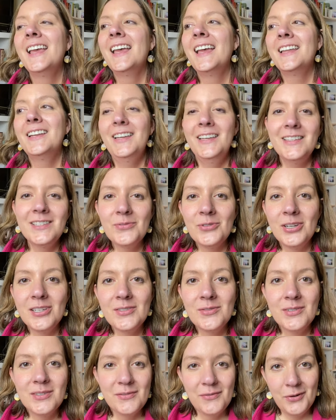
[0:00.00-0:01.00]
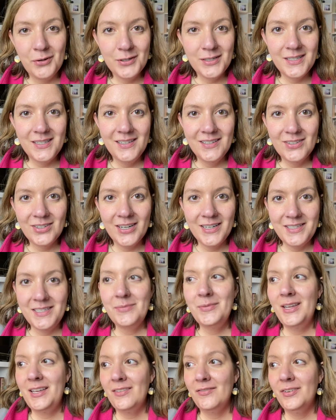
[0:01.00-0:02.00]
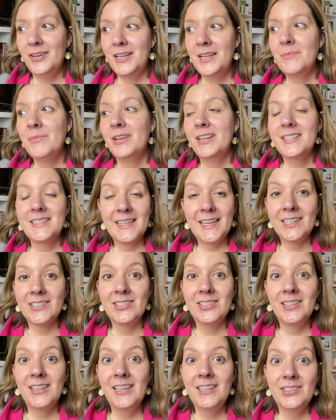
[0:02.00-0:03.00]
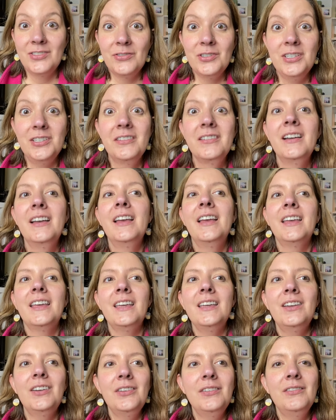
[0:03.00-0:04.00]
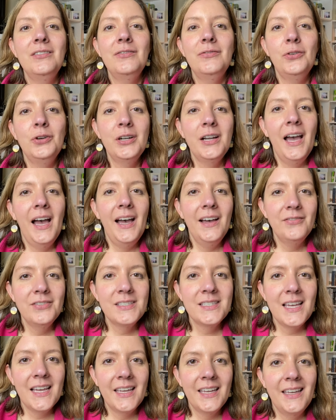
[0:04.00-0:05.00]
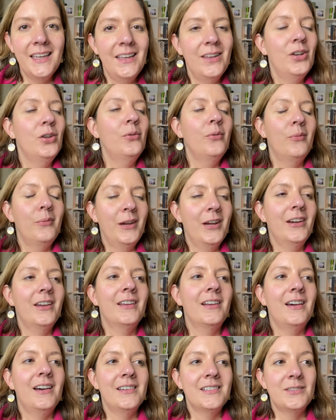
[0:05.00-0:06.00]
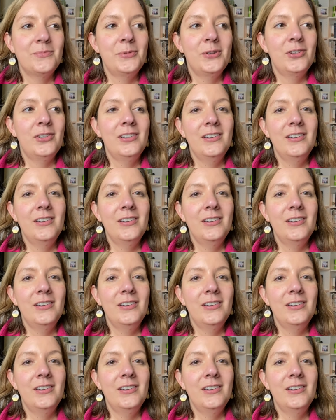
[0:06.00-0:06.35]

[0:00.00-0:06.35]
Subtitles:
in his words, which of course he tries to make it funny, but it's actually like true, he couldn't afford a half a second in an American hospital.